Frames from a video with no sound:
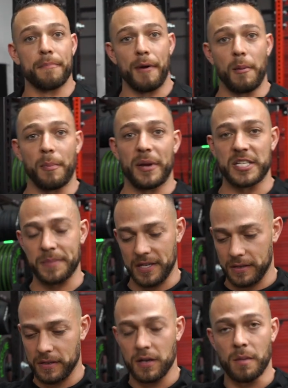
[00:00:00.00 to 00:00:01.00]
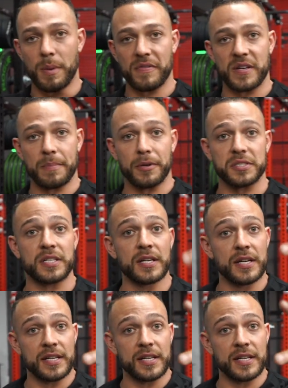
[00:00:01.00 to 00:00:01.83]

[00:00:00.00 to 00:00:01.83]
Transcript: barbell placement above the nipples.